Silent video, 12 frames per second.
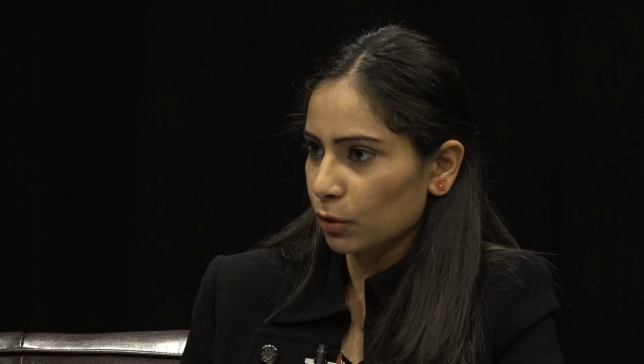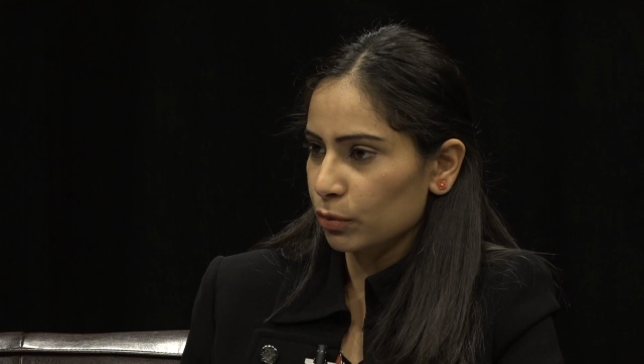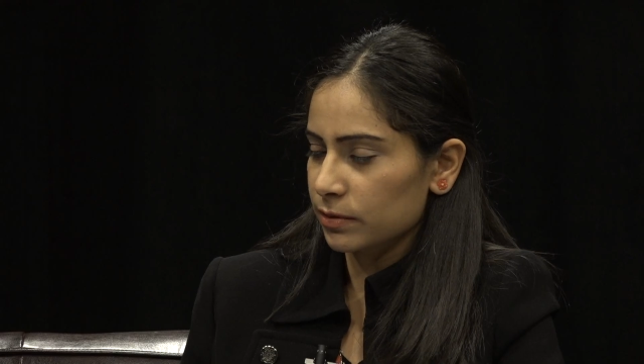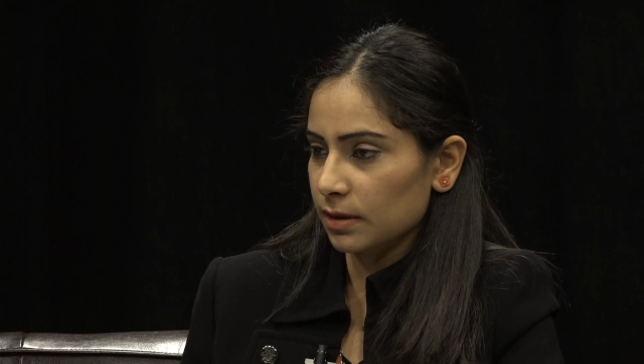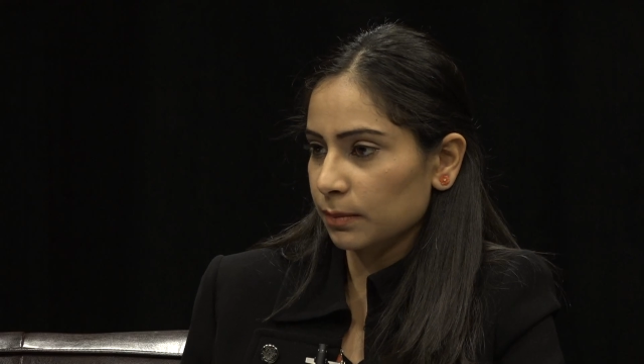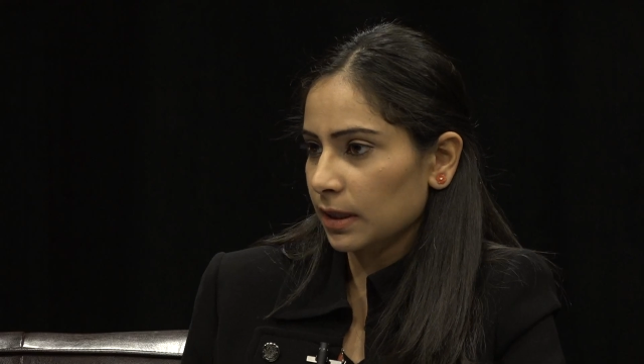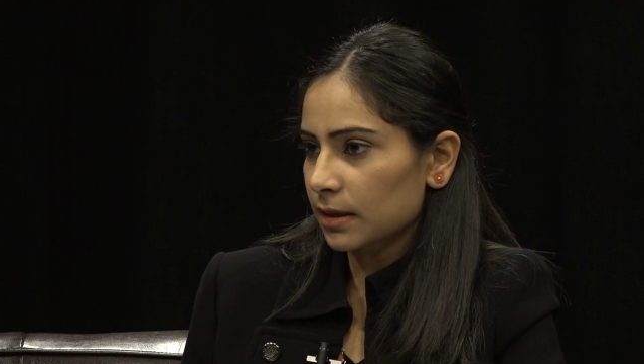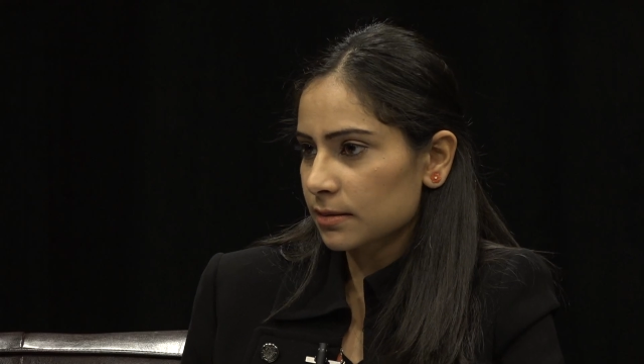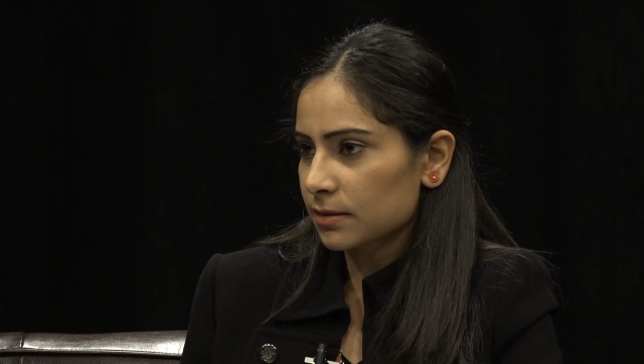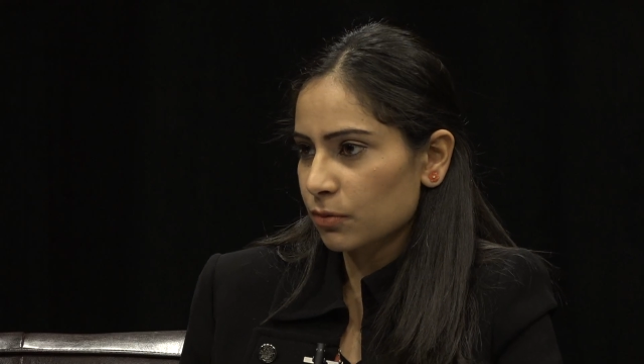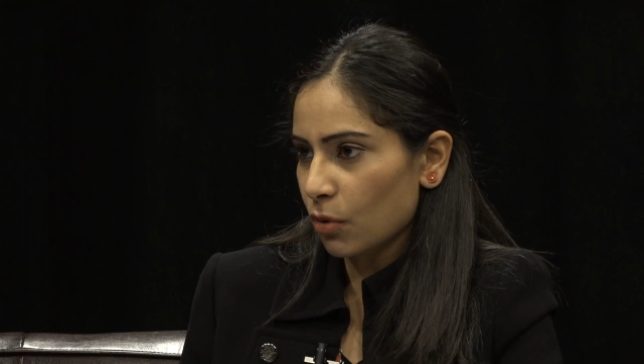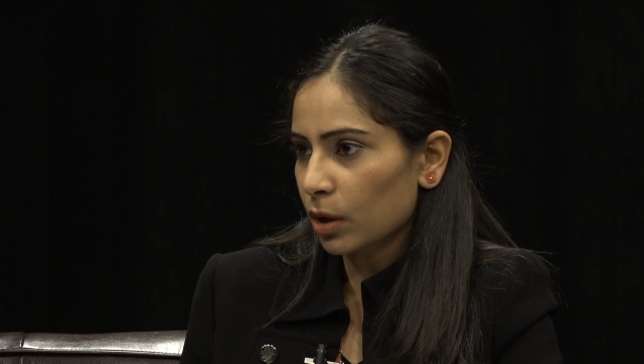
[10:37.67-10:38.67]

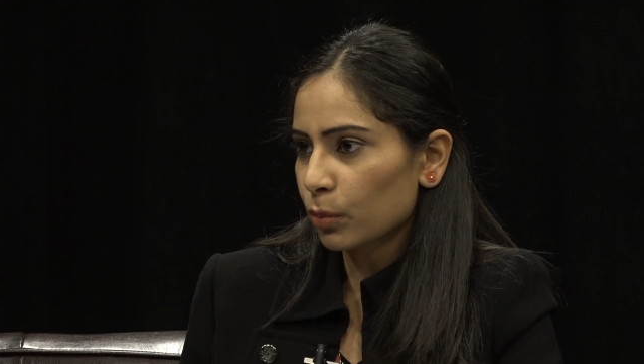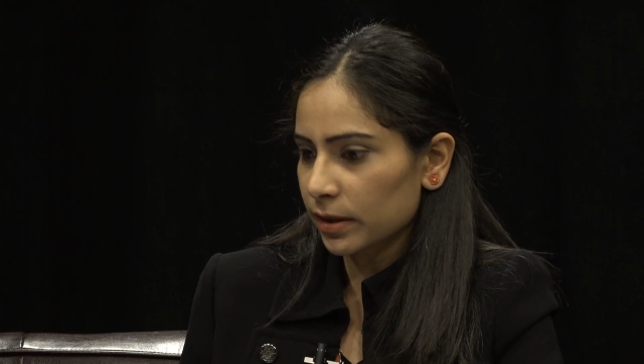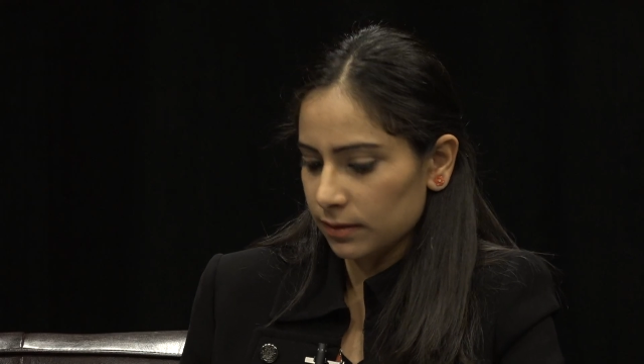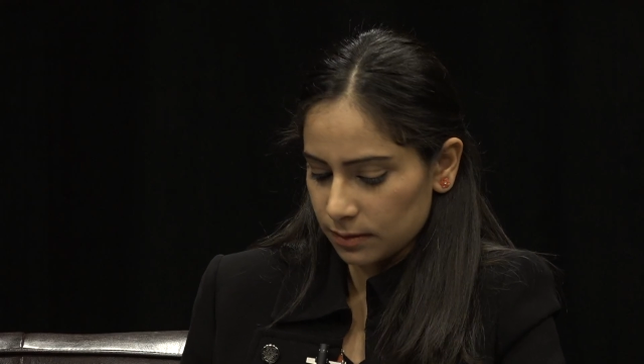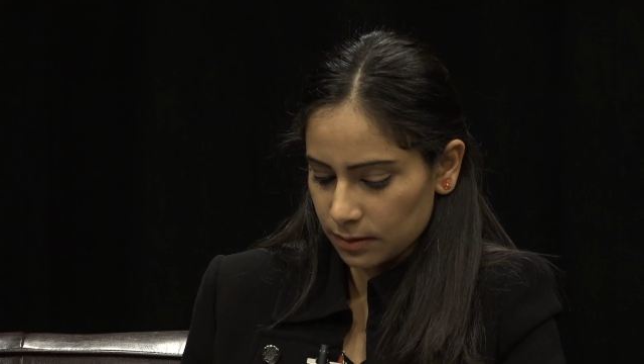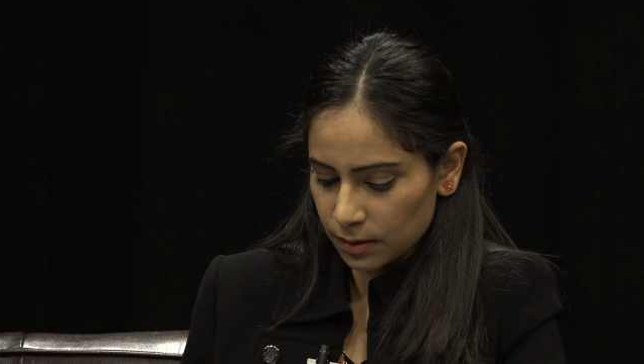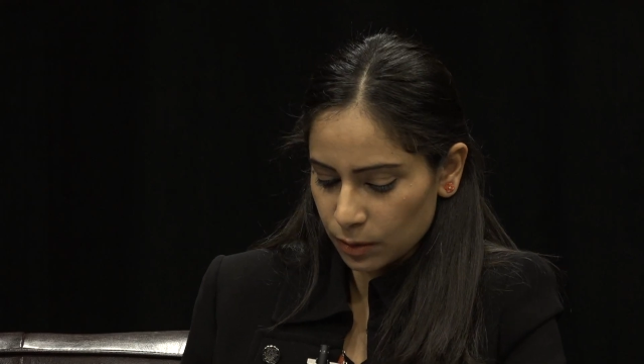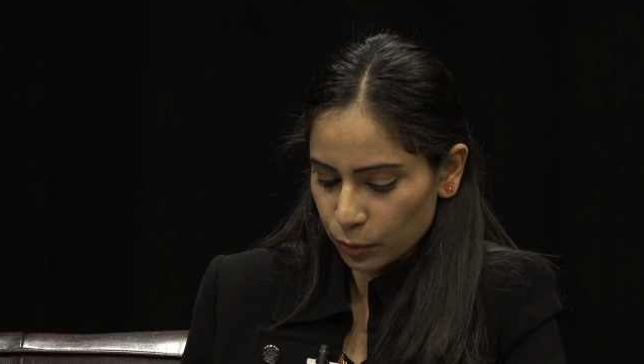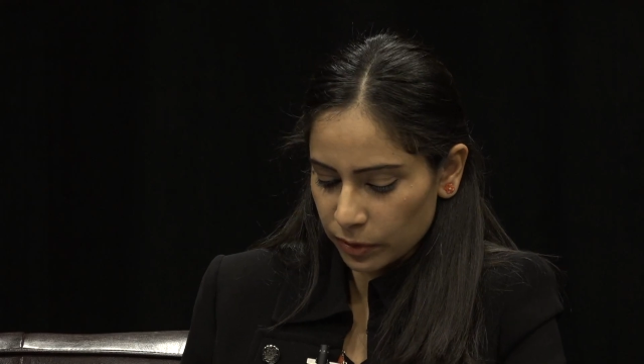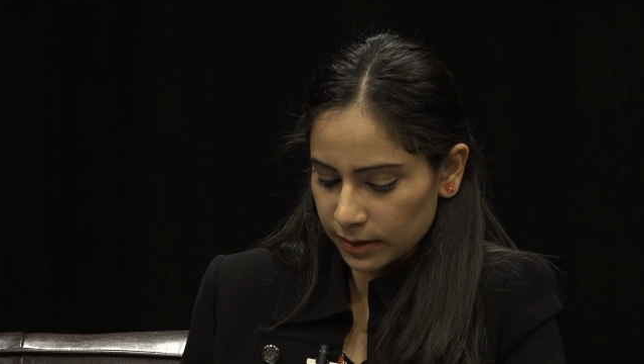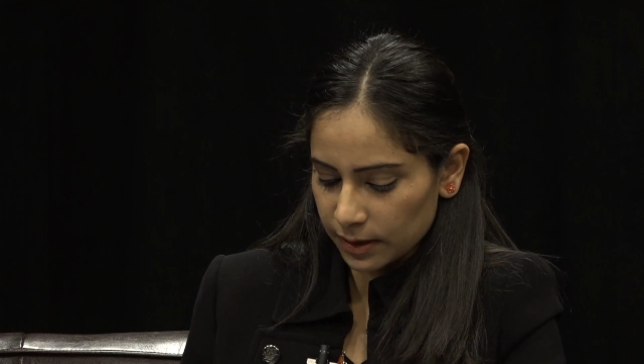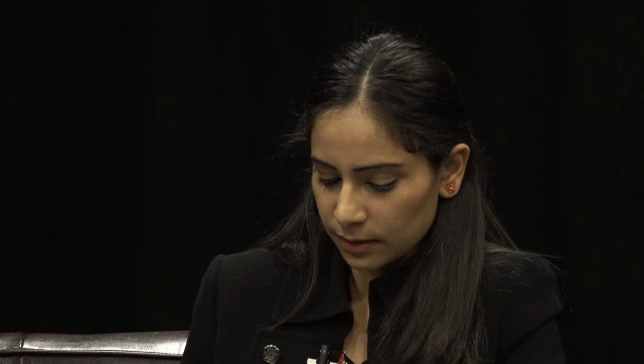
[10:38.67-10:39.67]
Something's wrong with
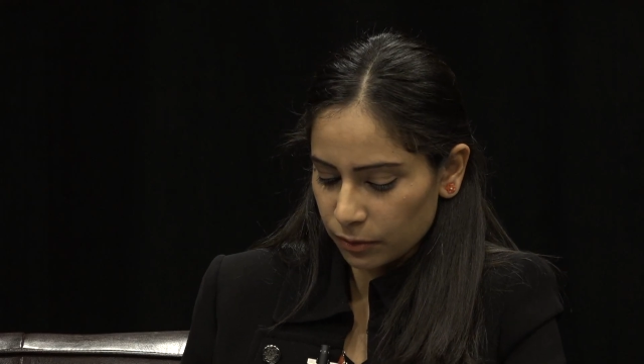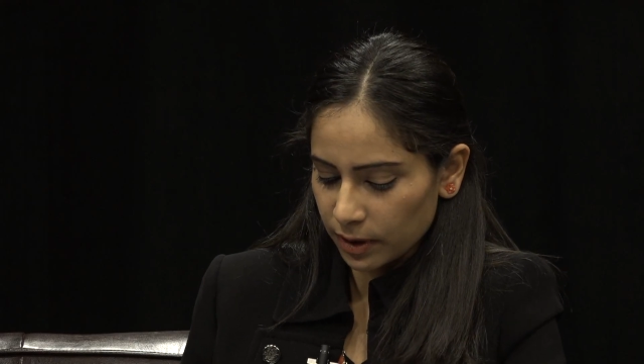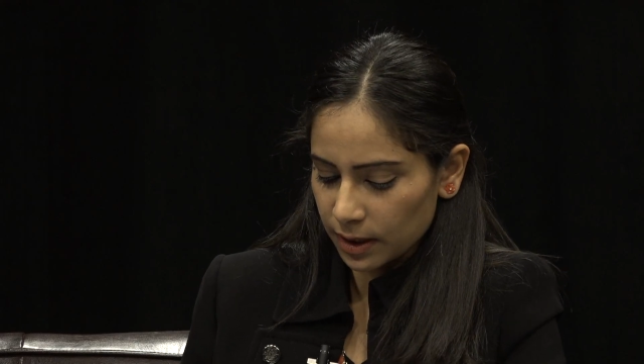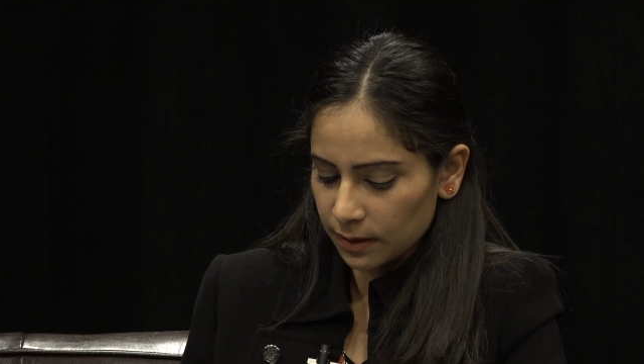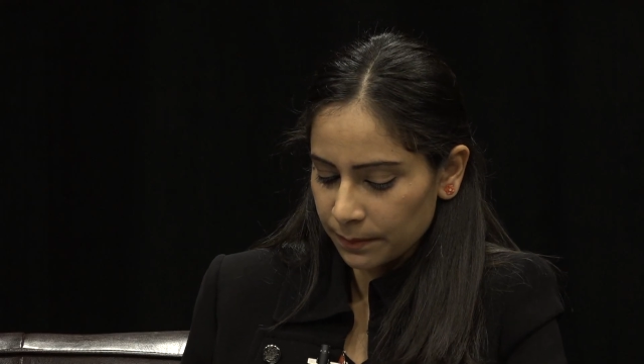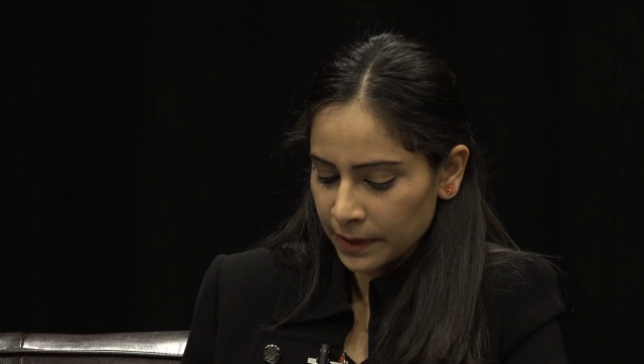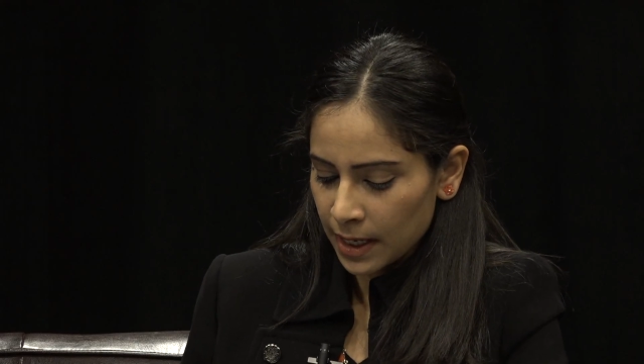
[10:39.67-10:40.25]
it, right?